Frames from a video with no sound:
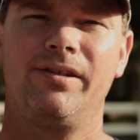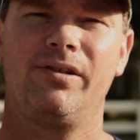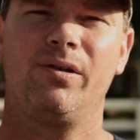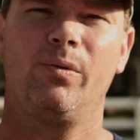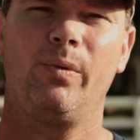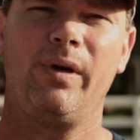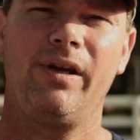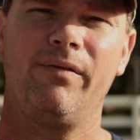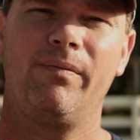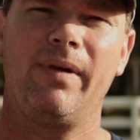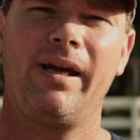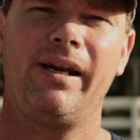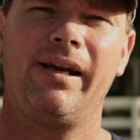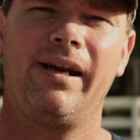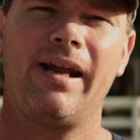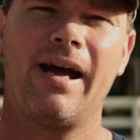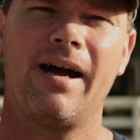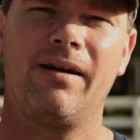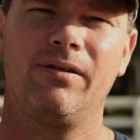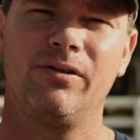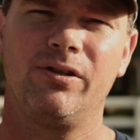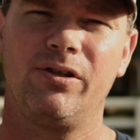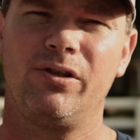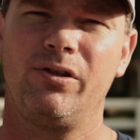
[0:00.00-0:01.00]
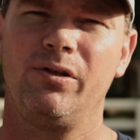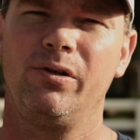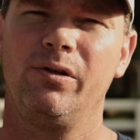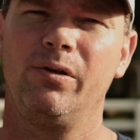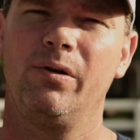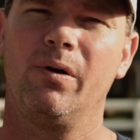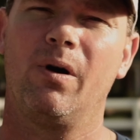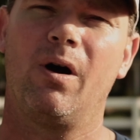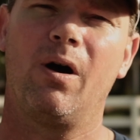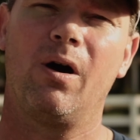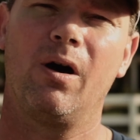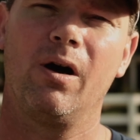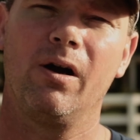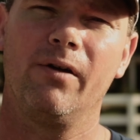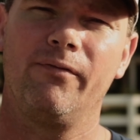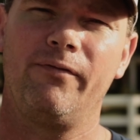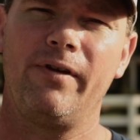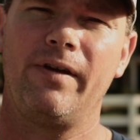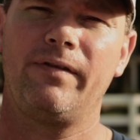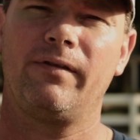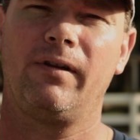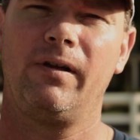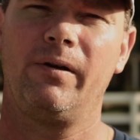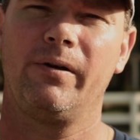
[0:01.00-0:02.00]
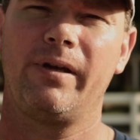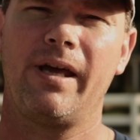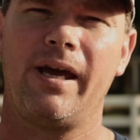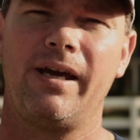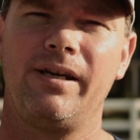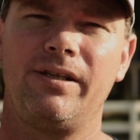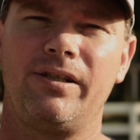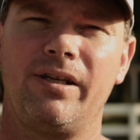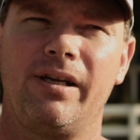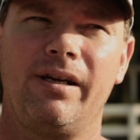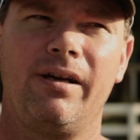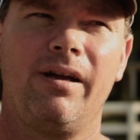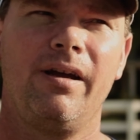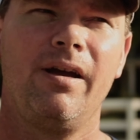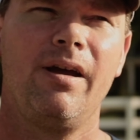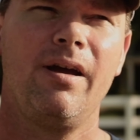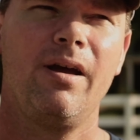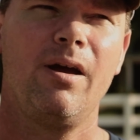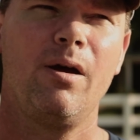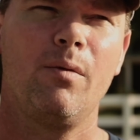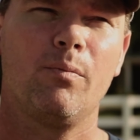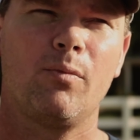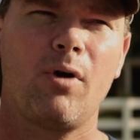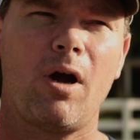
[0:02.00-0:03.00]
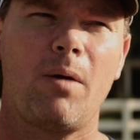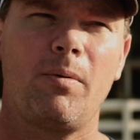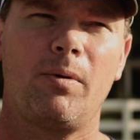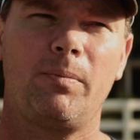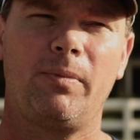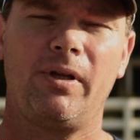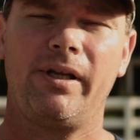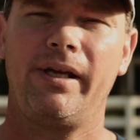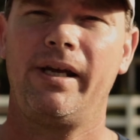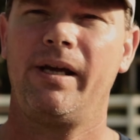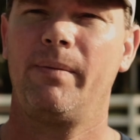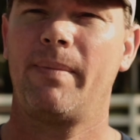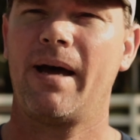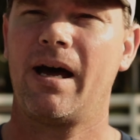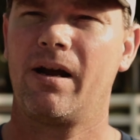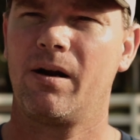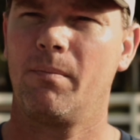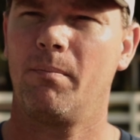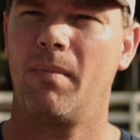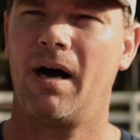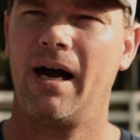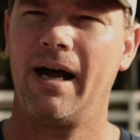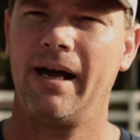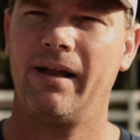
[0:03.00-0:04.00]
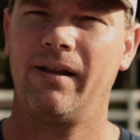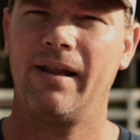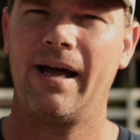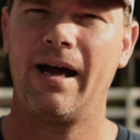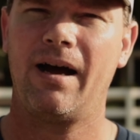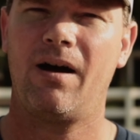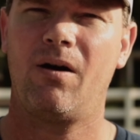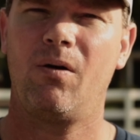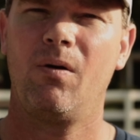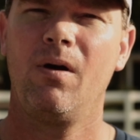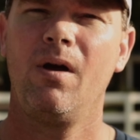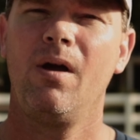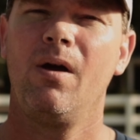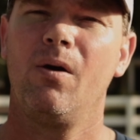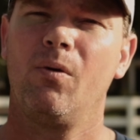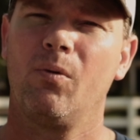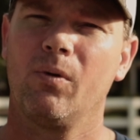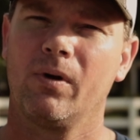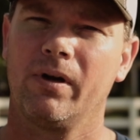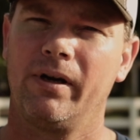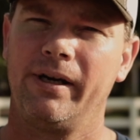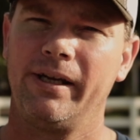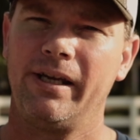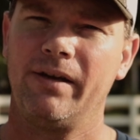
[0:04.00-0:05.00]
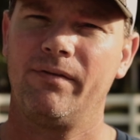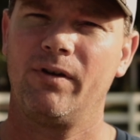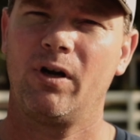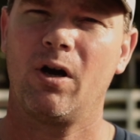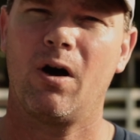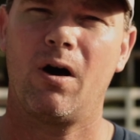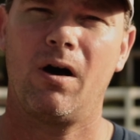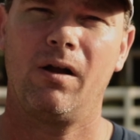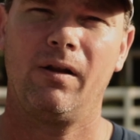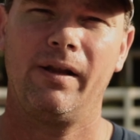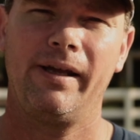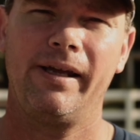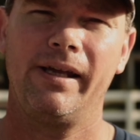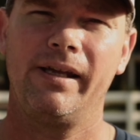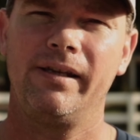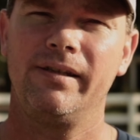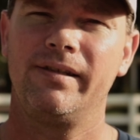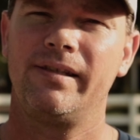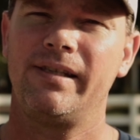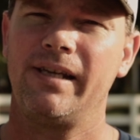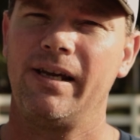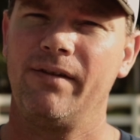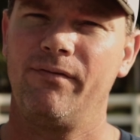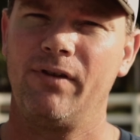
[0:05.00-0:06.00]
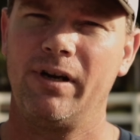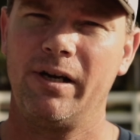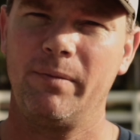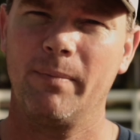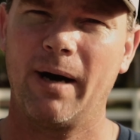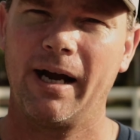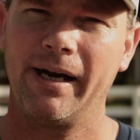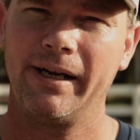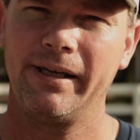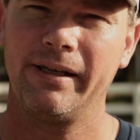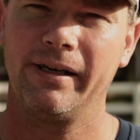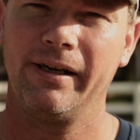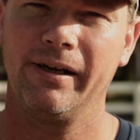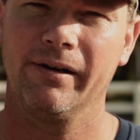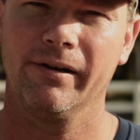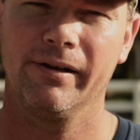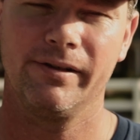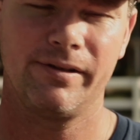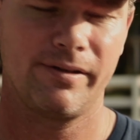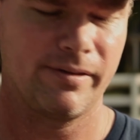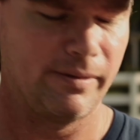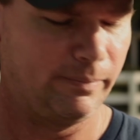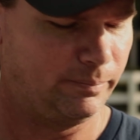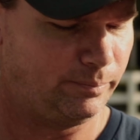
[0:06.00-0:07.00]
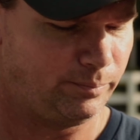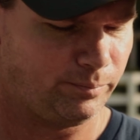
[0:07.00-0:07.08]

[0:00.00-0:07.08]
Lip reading: so we've made it out to our fifth location, probably about a mile out. We're gonna give a call in, see if anybody can hear us.